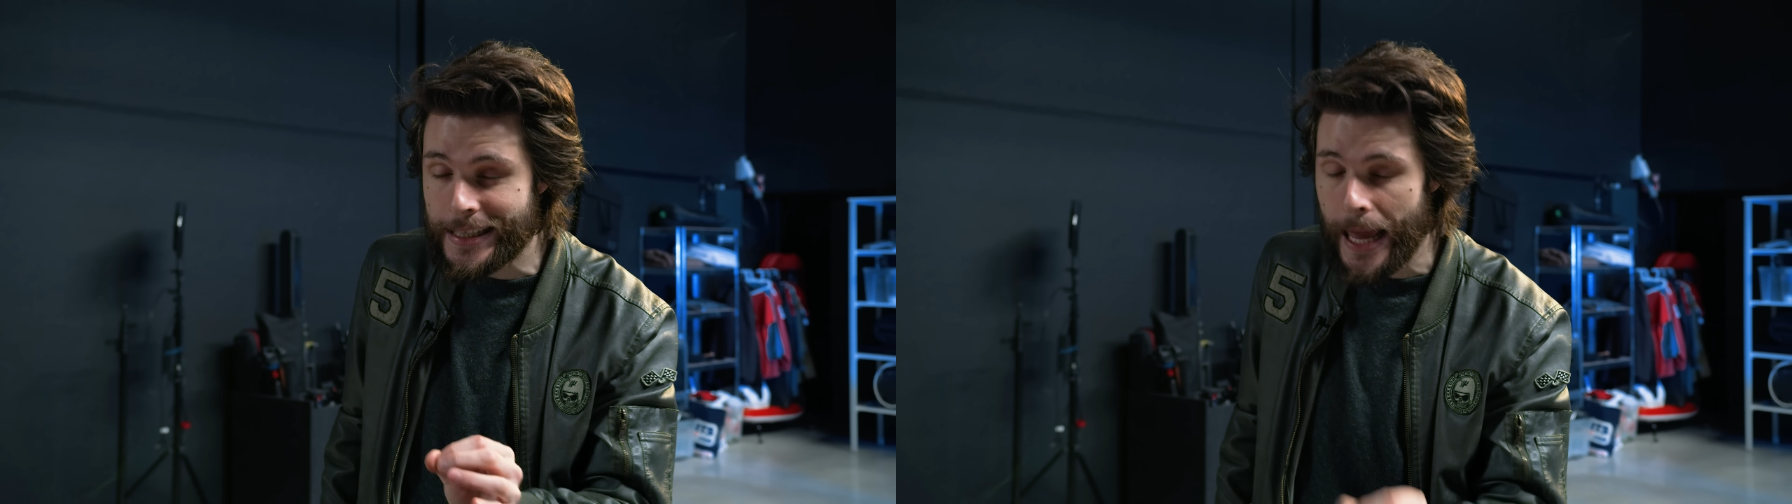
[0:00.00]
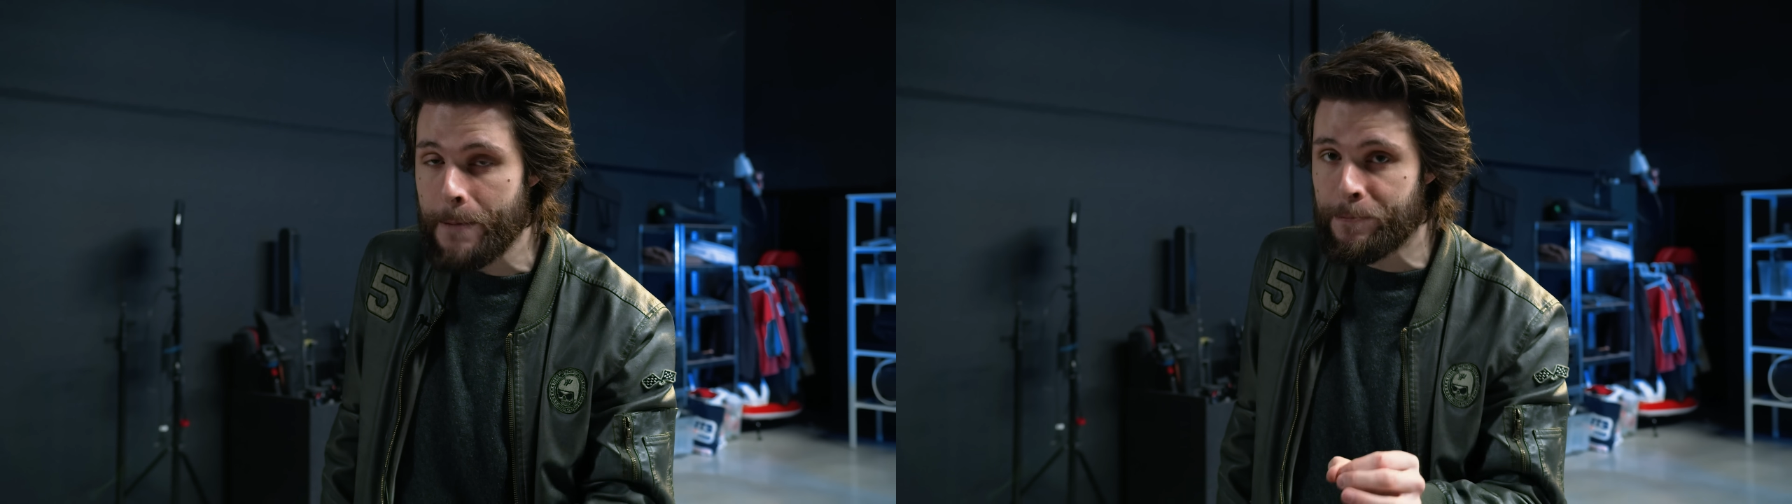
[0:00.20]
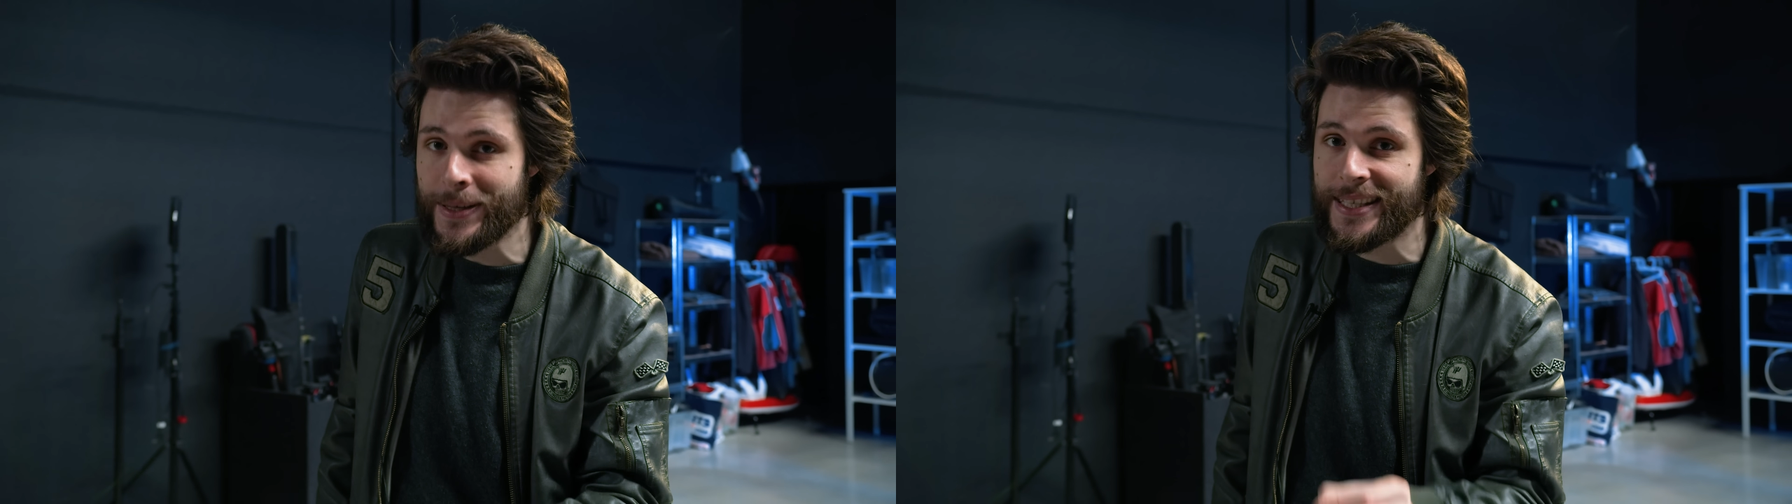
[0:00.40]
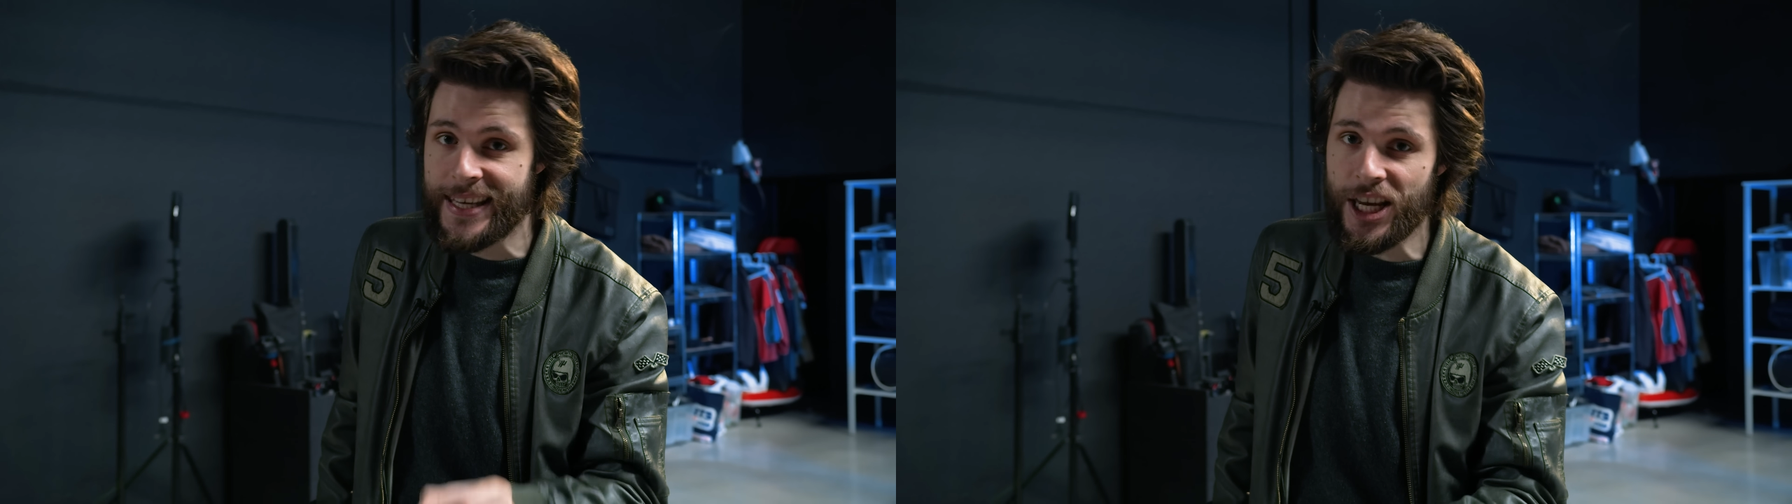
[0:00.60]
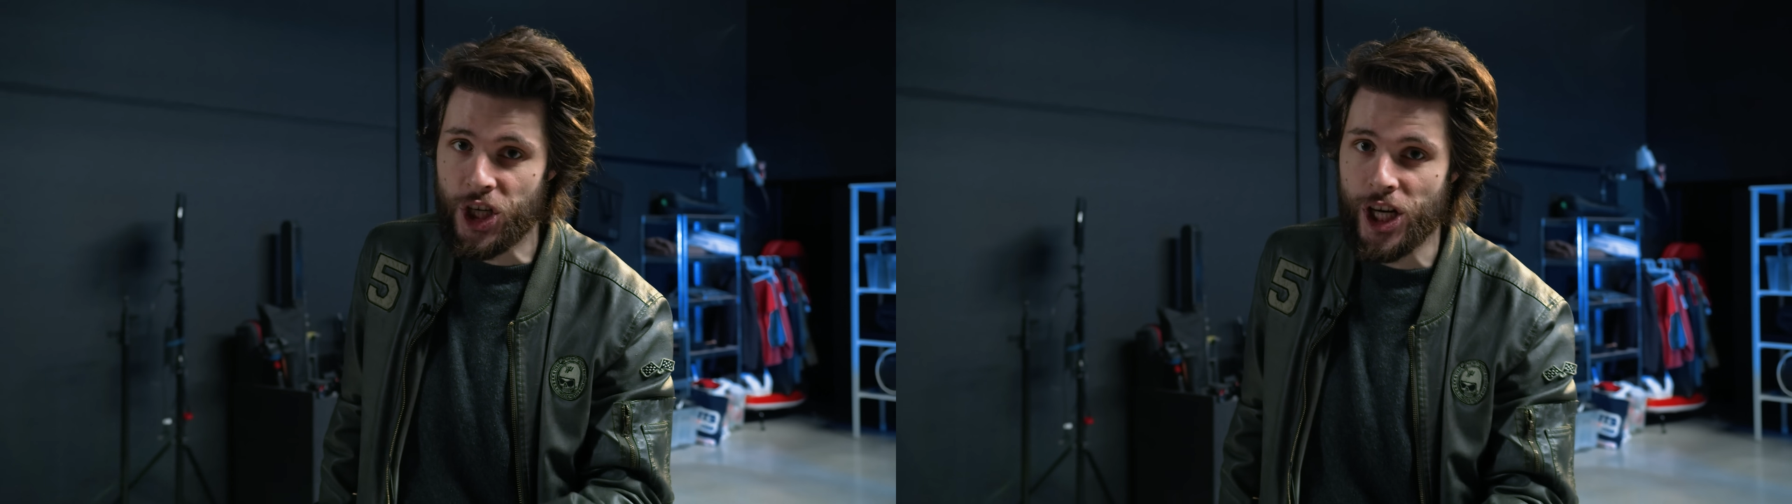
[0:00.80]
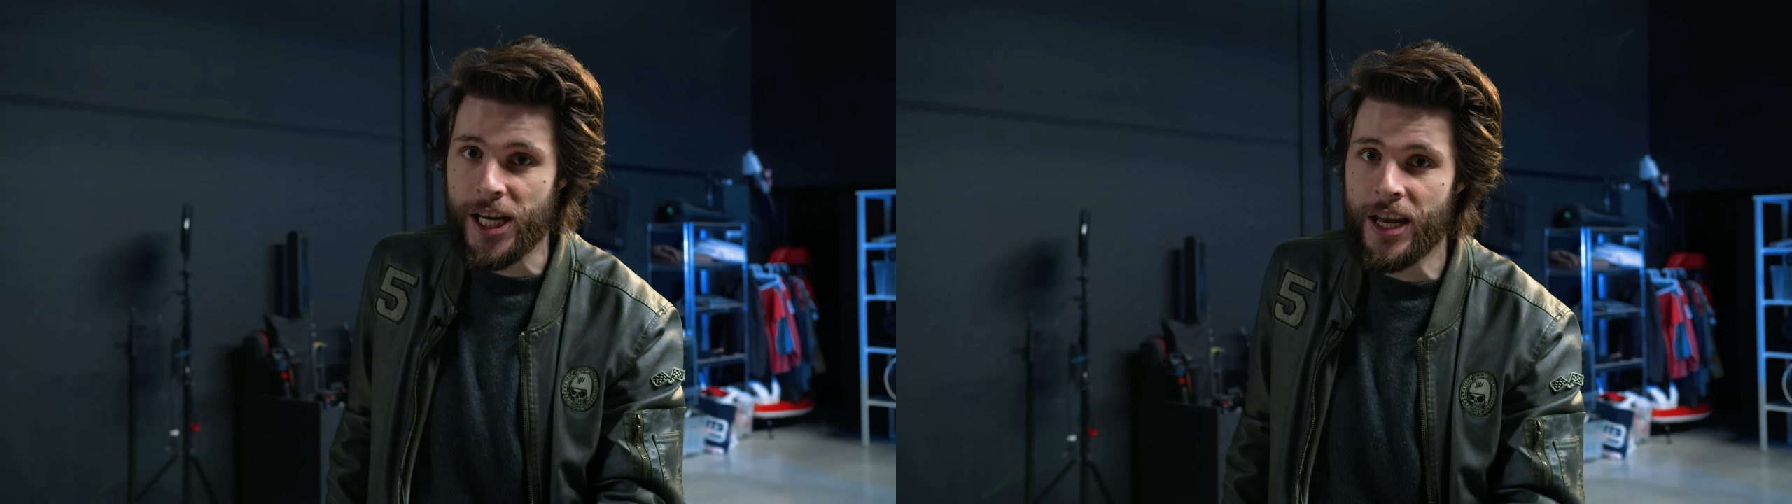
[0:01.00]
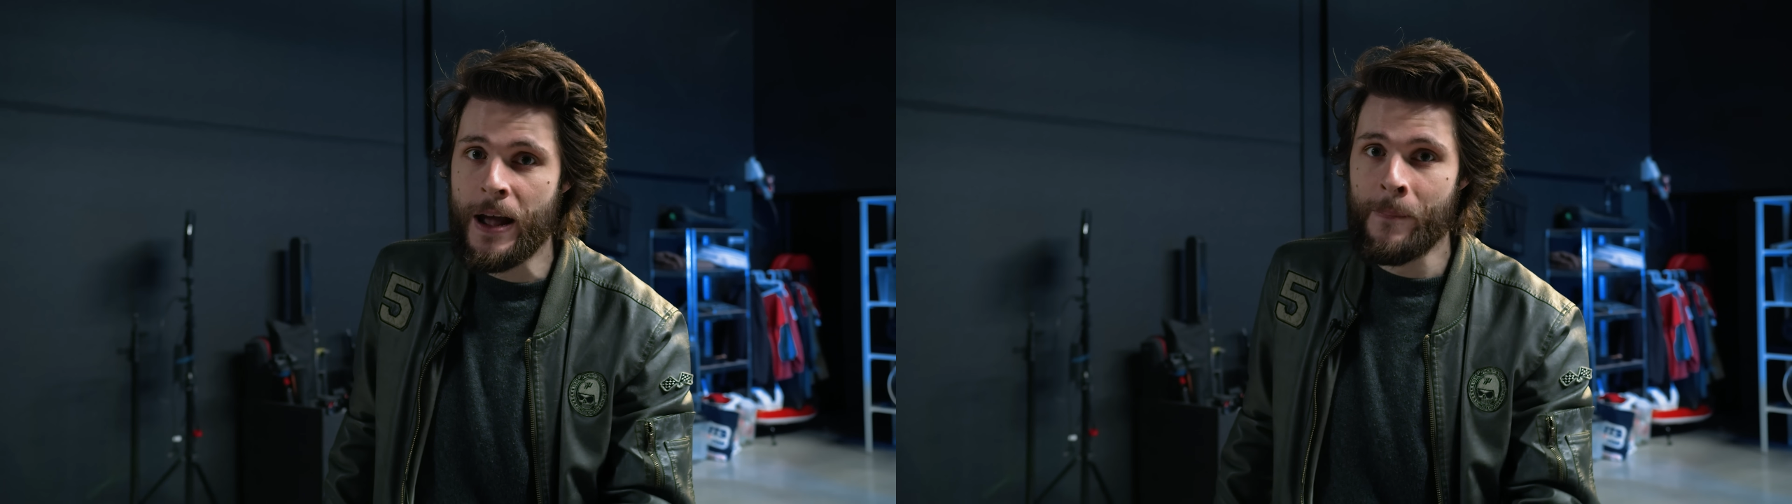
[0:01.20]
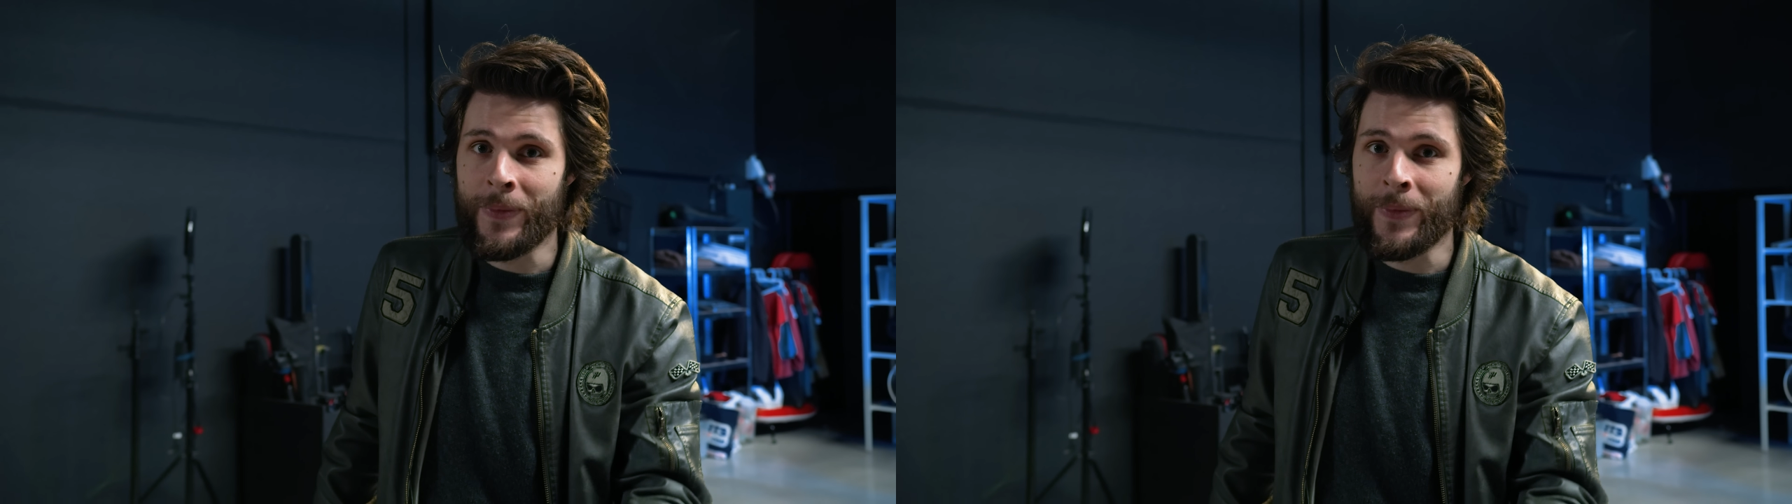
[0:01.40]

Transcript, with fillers: same position